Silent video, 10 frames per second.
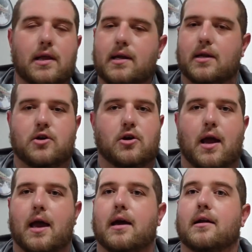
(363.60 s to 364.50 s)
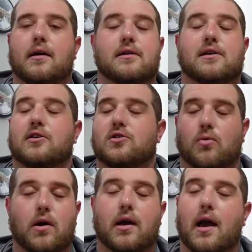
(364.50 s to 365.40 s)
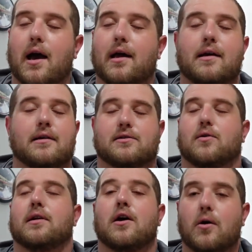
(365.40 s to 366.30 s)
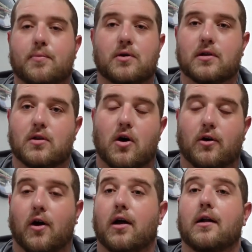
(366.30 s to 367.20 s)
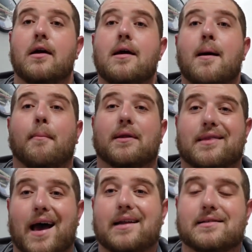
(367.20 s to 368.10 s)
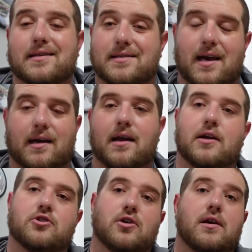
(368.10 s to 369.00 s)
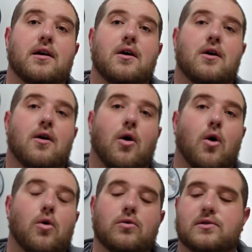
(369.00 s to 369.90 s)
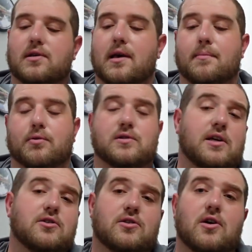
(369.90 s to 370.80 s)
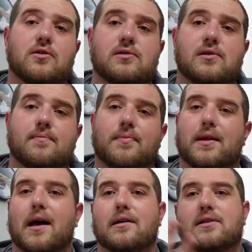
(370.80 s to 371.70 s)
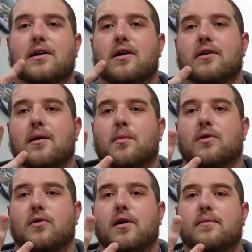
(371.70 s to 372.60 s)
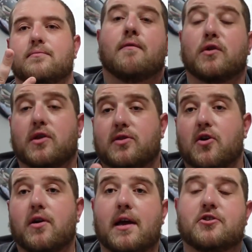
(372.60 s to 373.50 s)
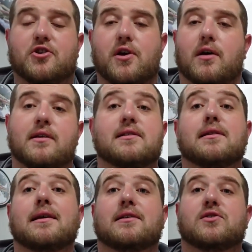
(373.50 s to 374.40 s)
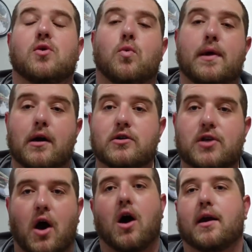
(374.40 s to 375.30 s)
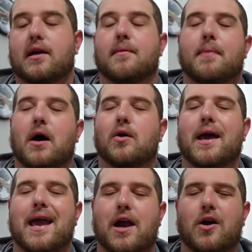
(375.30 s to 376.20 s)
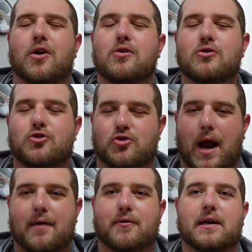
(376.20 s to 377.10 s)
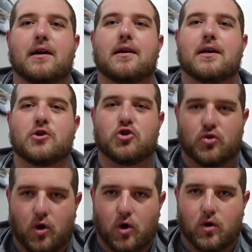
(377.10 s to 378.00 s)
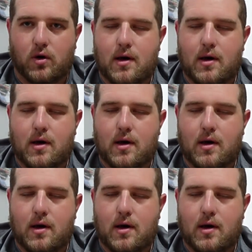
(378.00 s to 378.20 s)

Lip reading: it into your head, because I swear to God, it is going to help you in the long run. But that is the second entry, holds and procedure turns. And now let's get on to number 3. For the third entry on this list, we are talking about air traffic control.